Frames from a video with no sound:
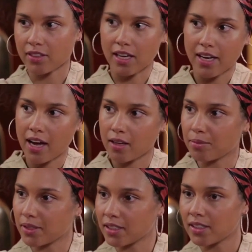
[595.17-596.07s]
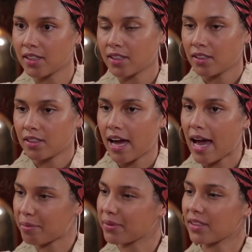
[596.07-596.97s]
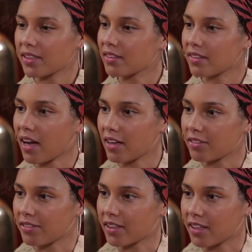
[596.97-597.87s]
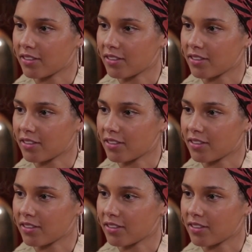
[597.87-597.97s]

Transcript: and like how to be happy inside of it.